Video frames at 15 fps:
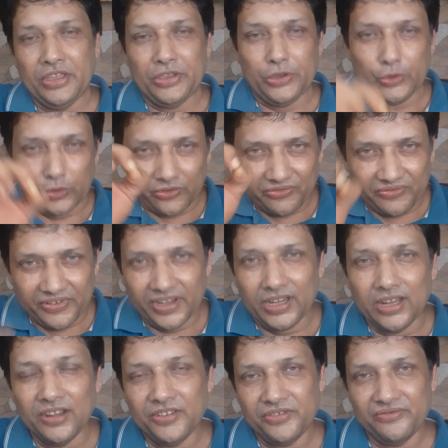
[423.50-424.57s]
your
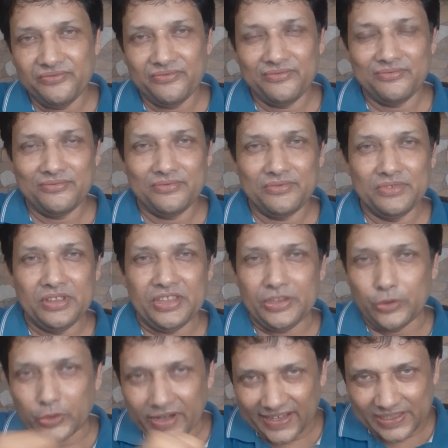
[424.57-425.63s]
field,
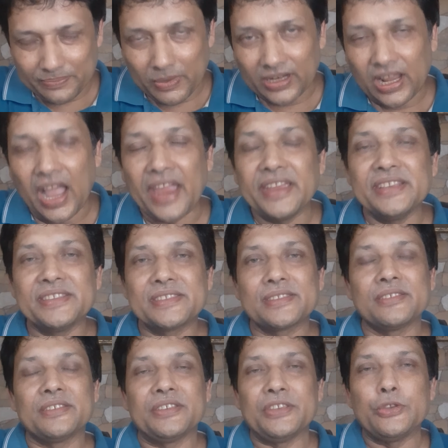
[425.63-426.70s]
your
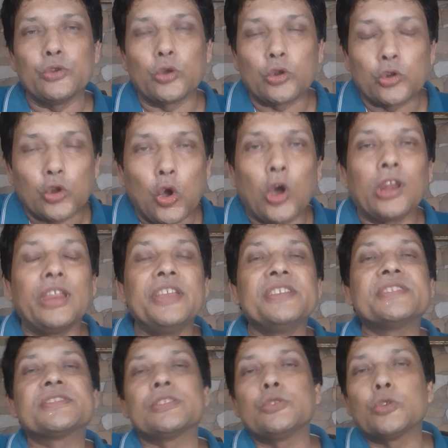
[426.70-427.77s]
expertise, your
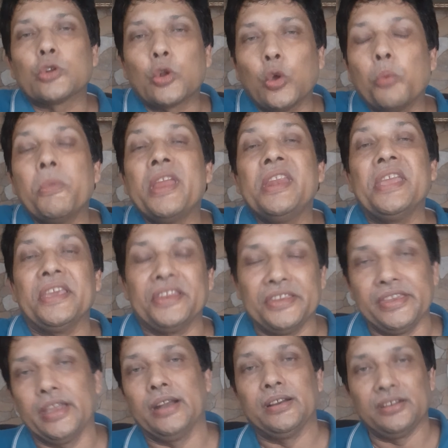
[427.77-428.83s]
knowledge, your domain
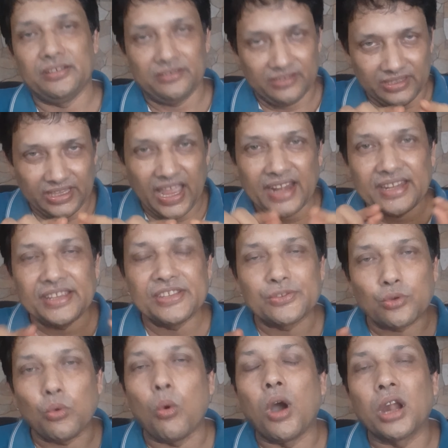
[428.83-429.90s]
area. That is
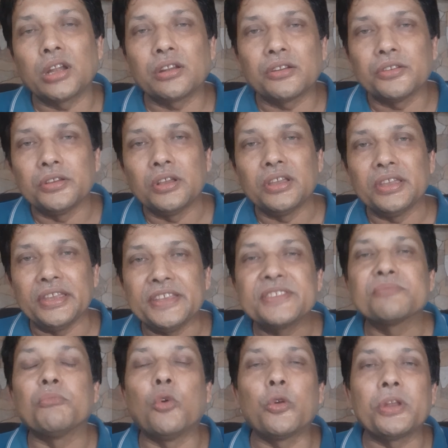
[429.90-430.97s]
what
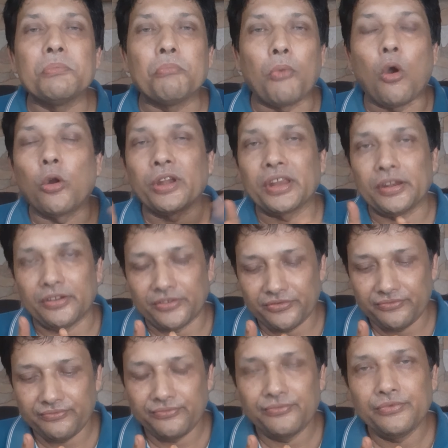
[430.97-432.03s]
is more important.
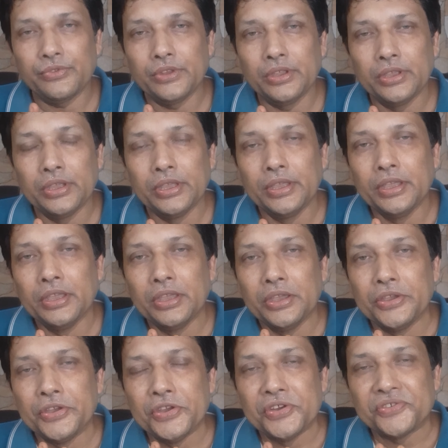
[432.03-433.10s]

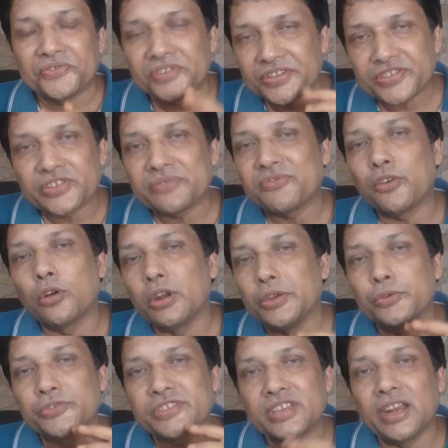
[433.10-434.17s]
First of all,
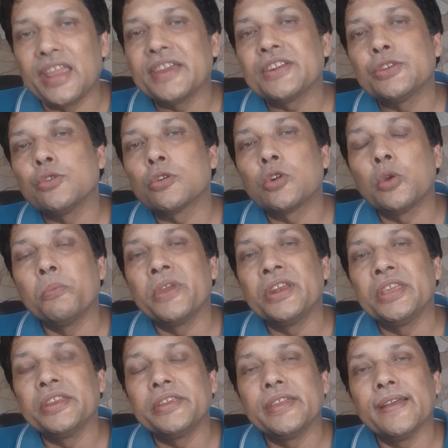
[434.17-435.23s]
you select your domain
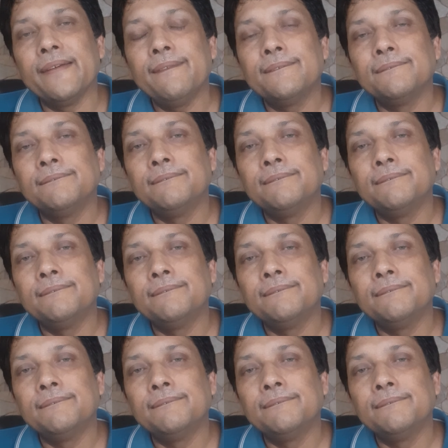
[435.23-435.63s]
area.